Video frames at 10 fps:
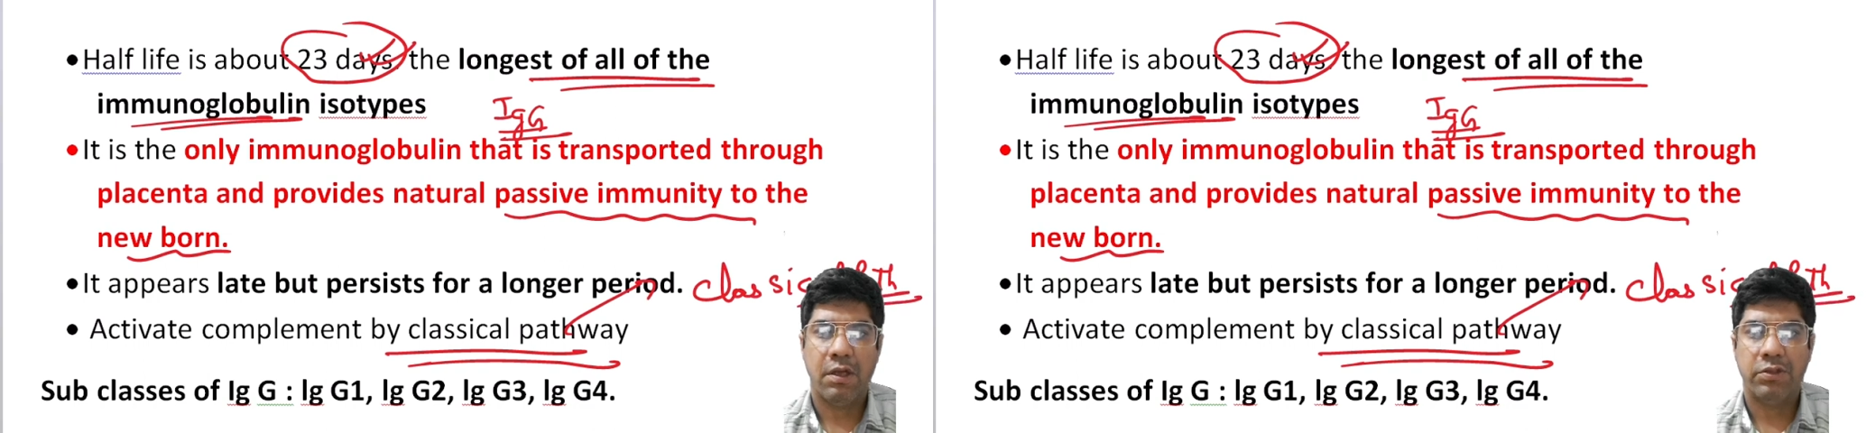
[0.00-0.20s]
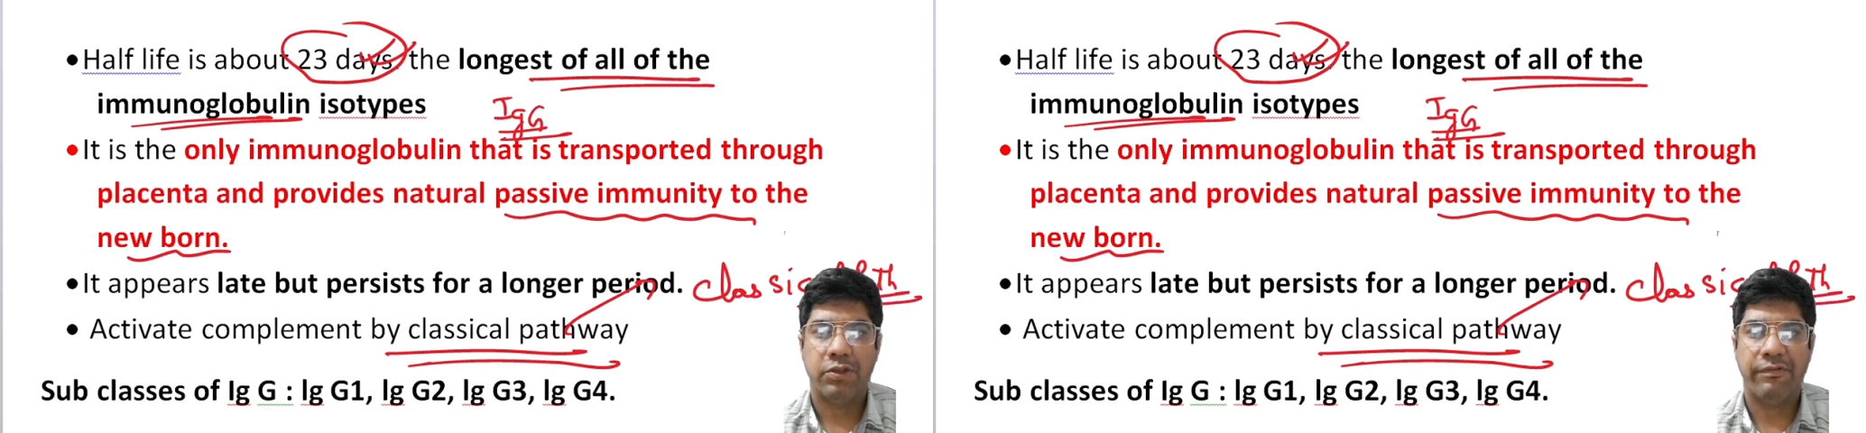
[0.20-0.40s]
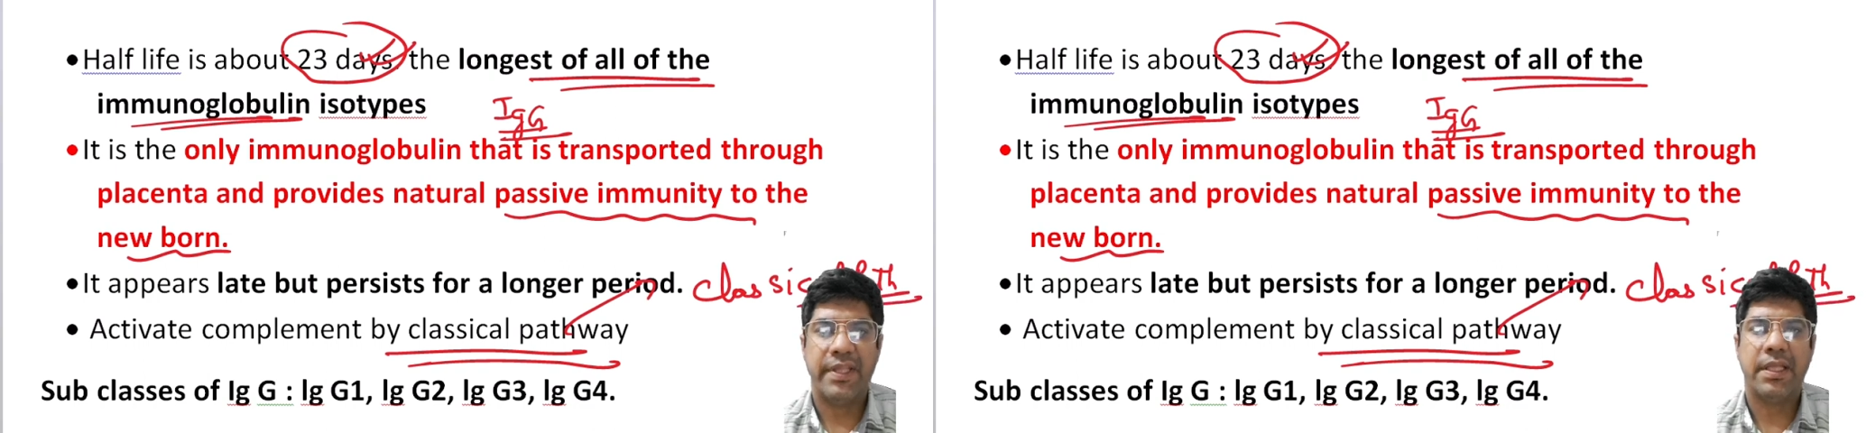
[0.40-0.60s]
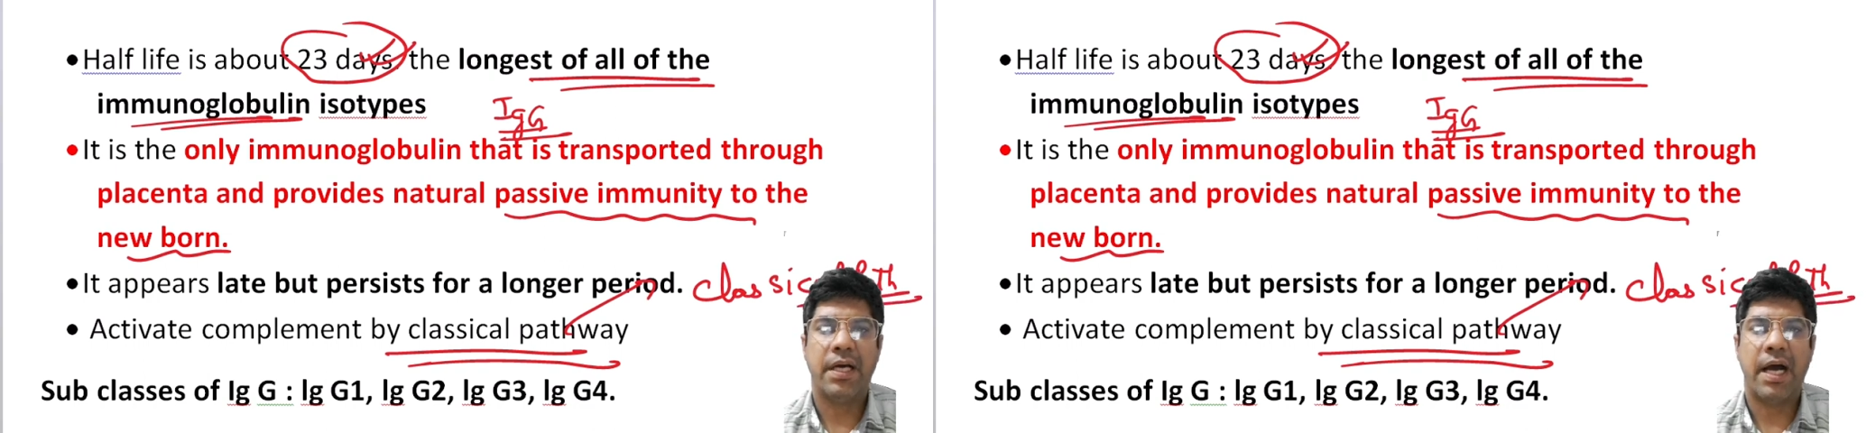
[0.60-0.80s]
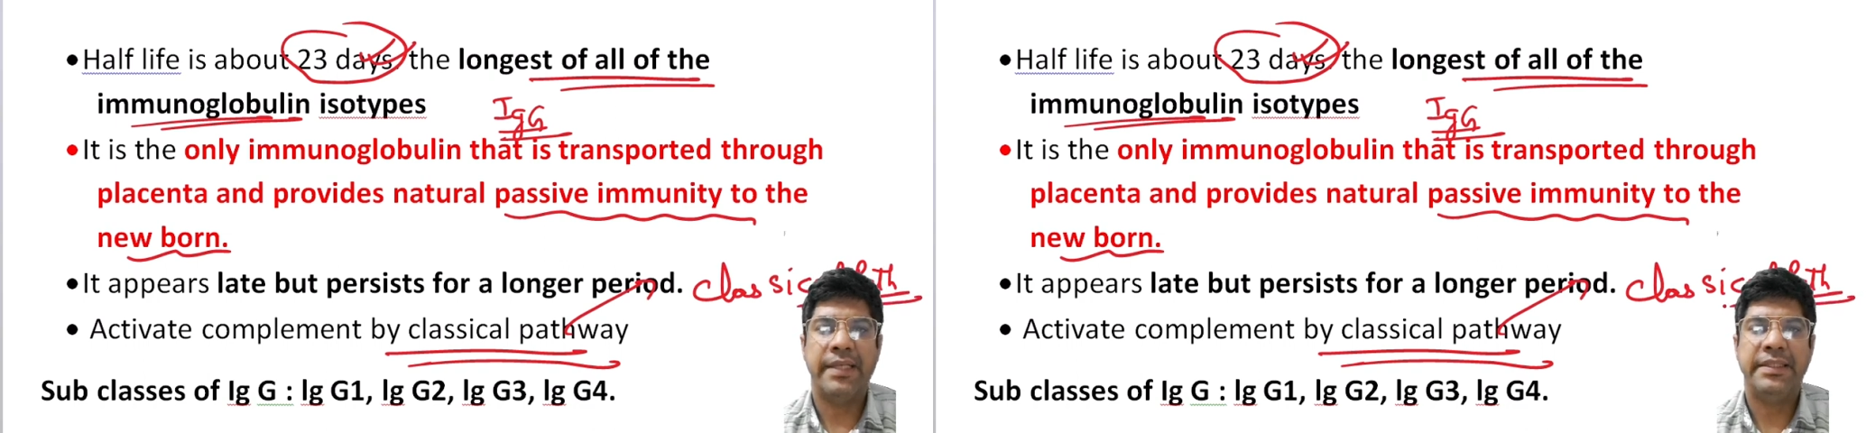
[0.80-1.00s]
So when
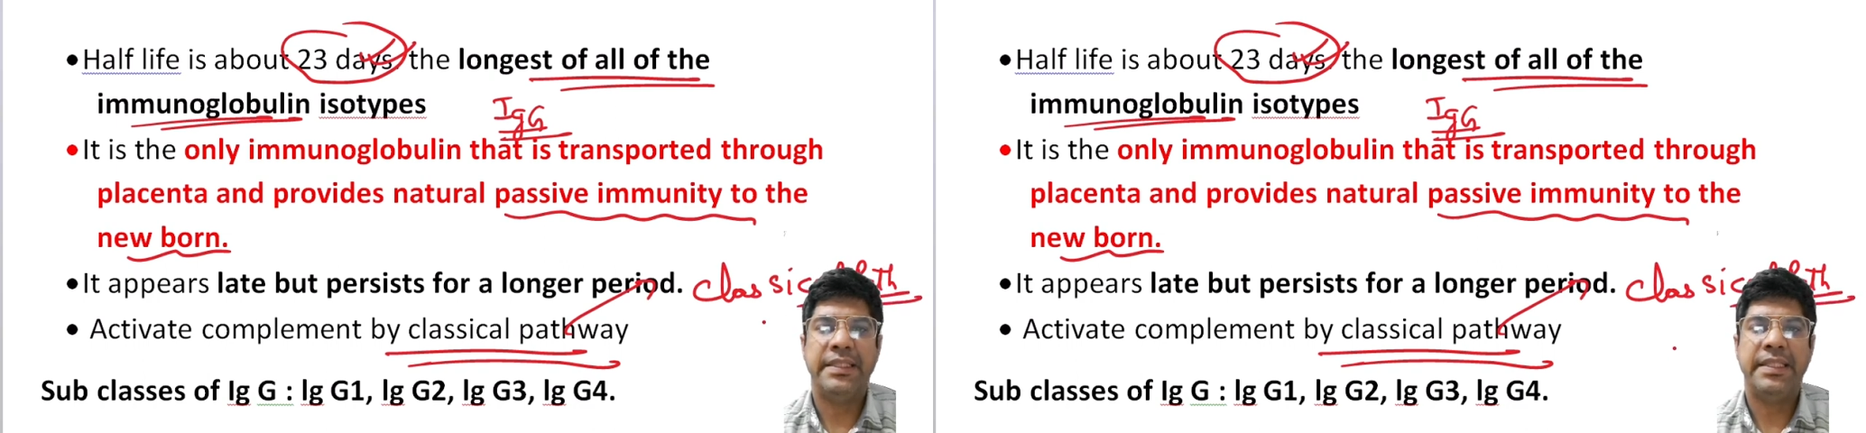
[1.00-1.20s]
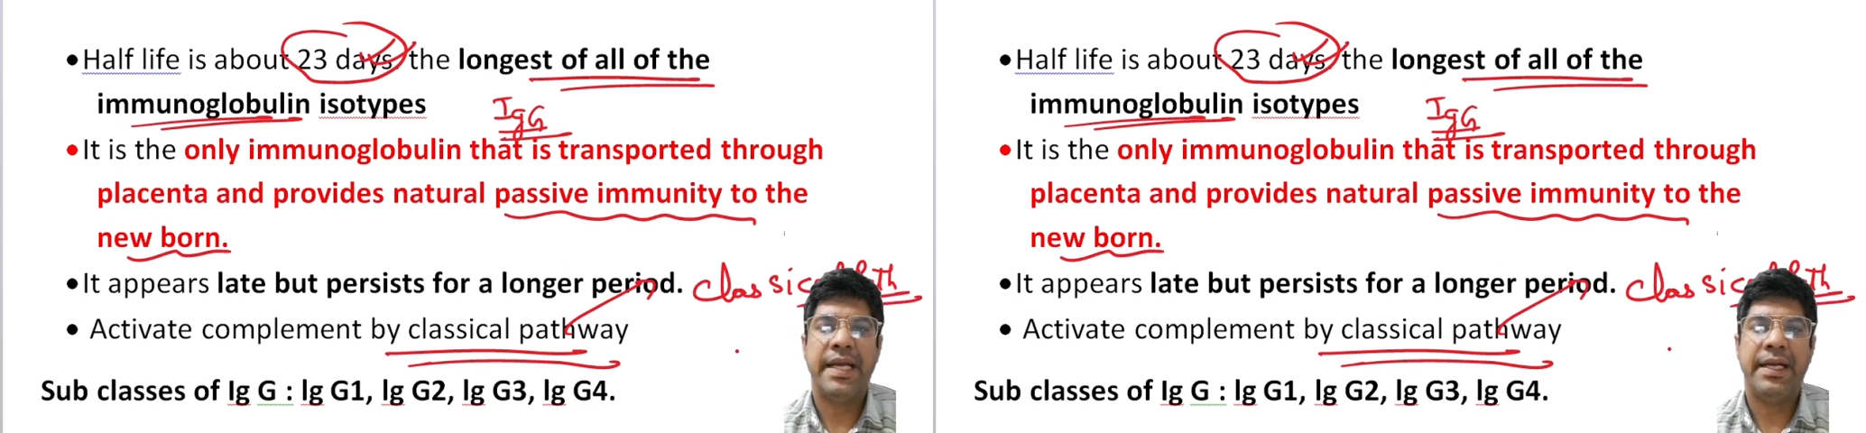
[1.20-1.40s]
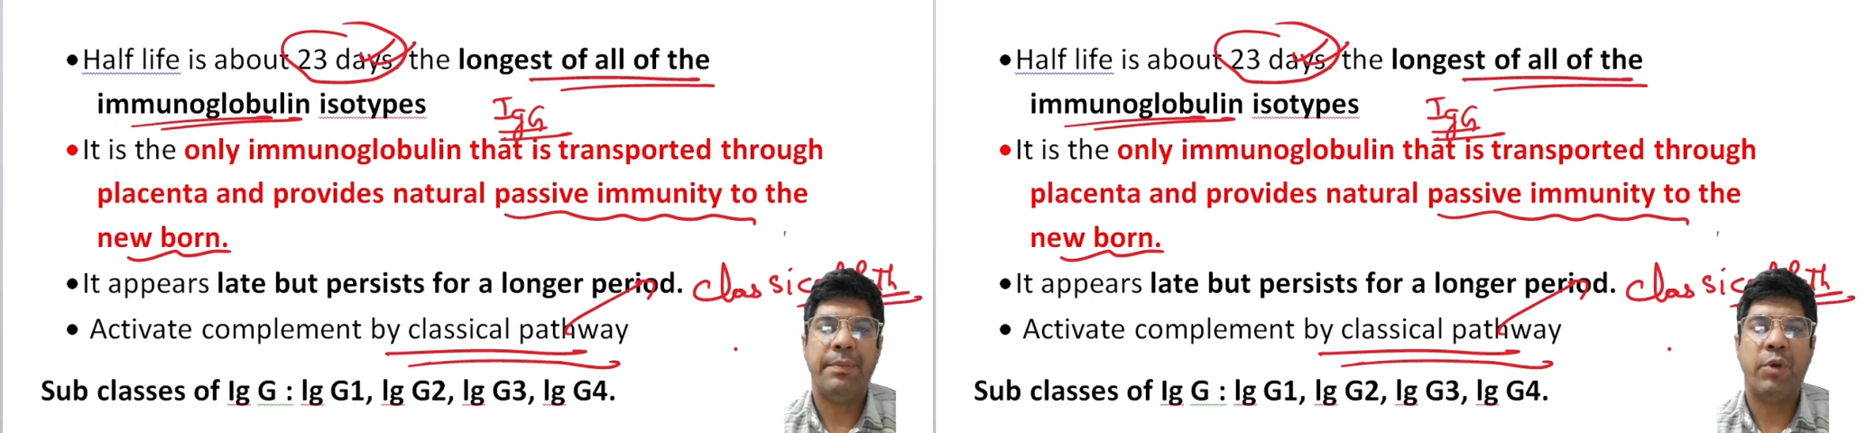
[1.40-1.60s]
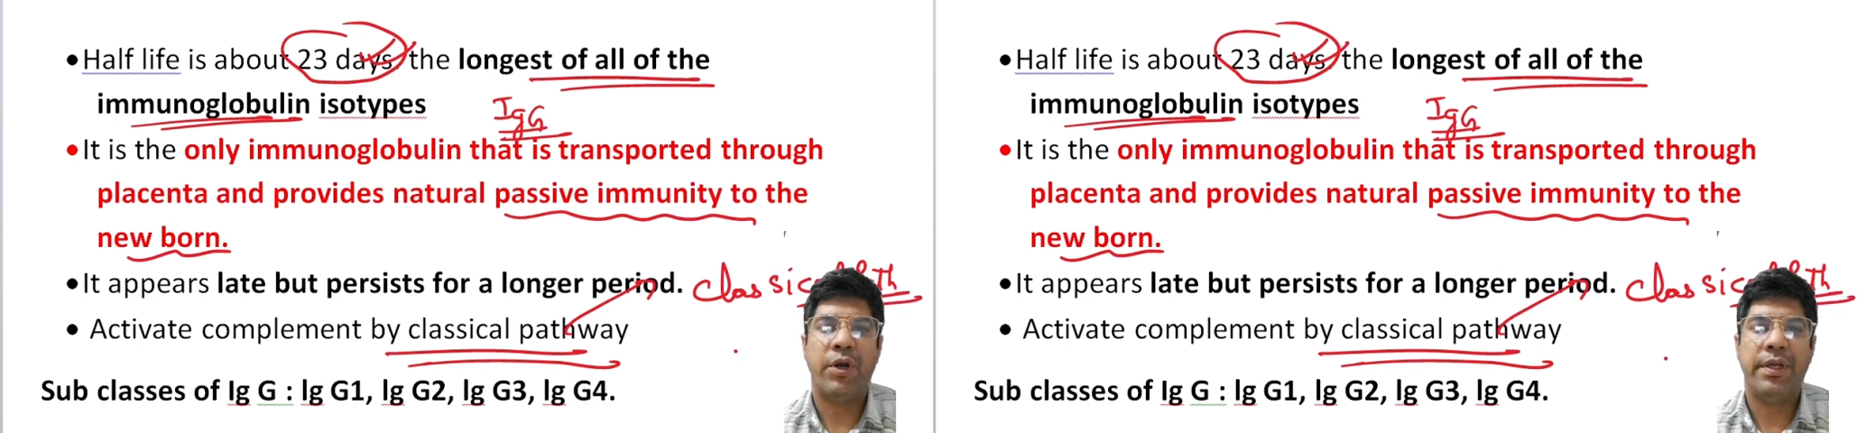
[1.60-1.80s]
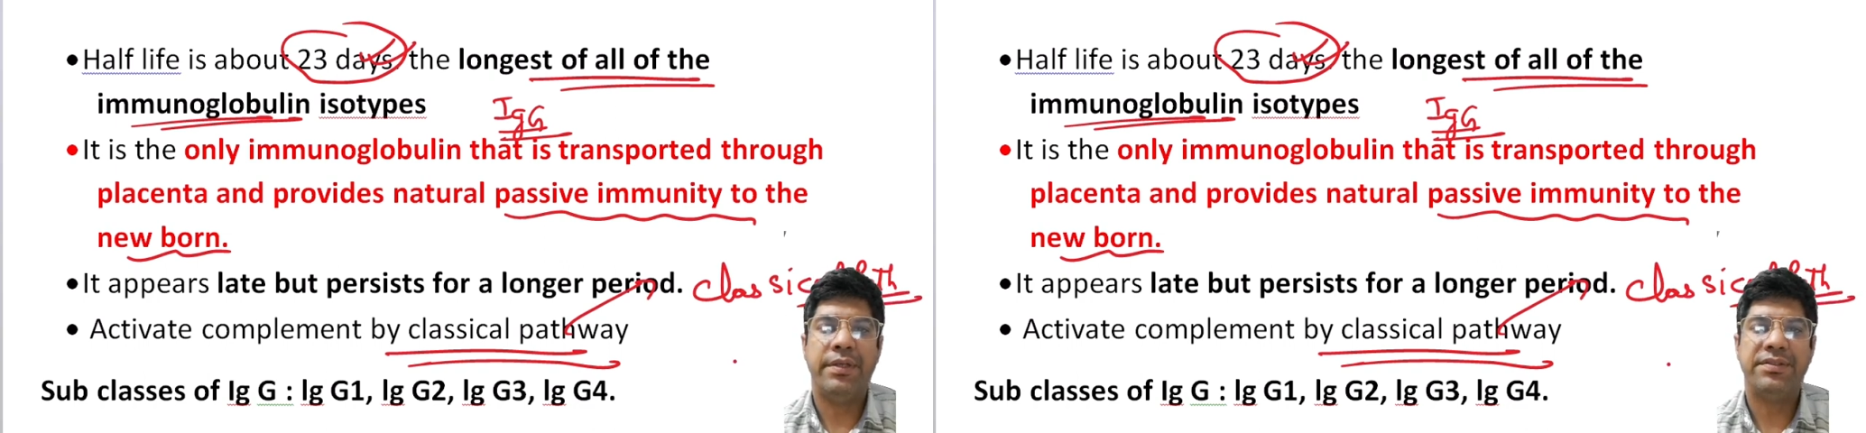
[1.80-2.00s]
the IgG
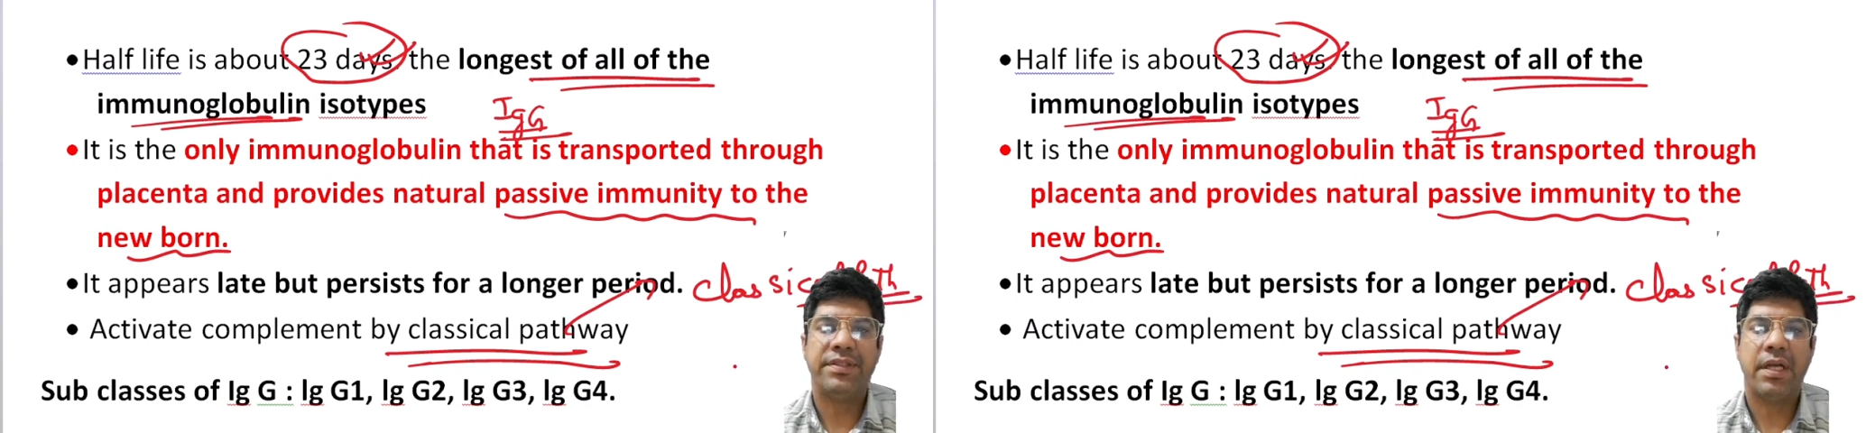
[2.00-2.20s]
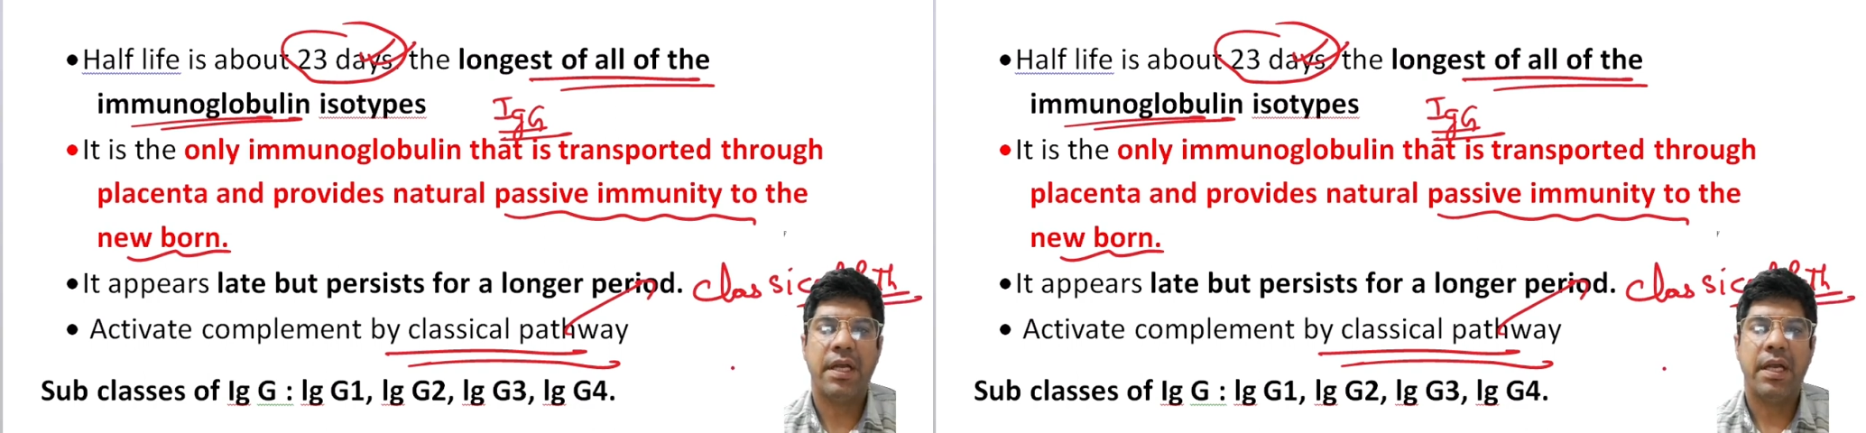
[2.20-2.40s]
antibodies,